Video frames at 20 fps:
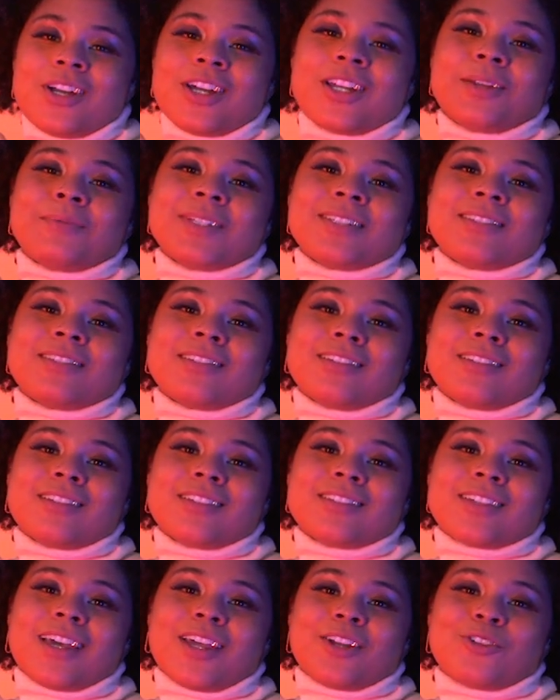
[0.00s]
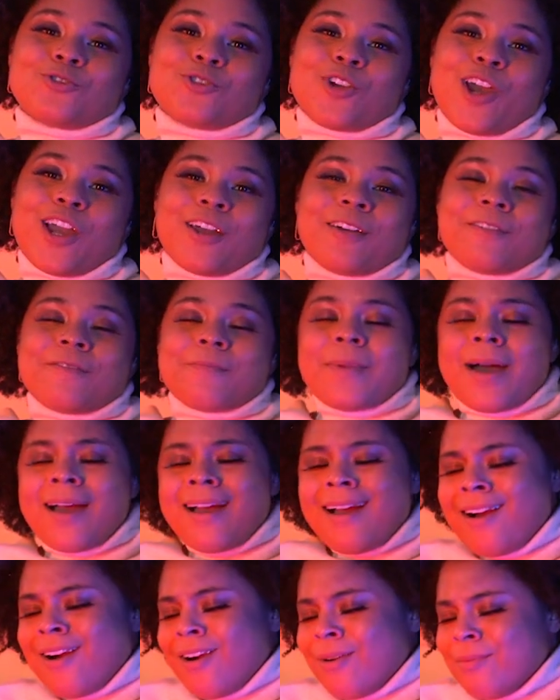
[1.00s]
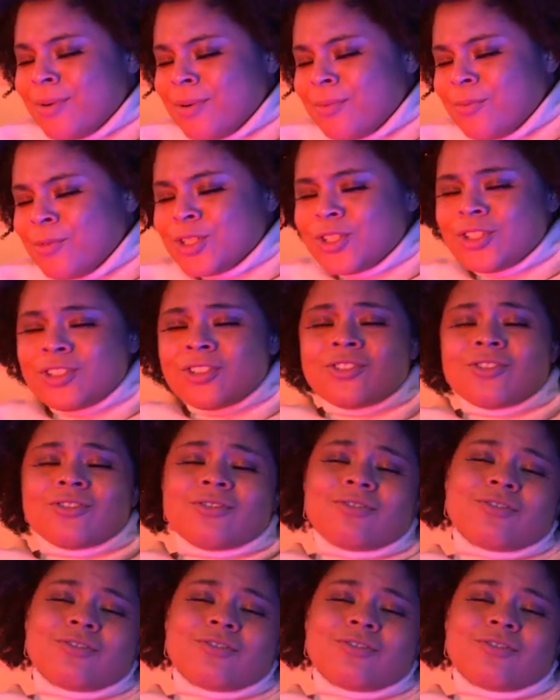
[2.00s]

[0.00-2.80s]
going to be singing the title track of my album, which is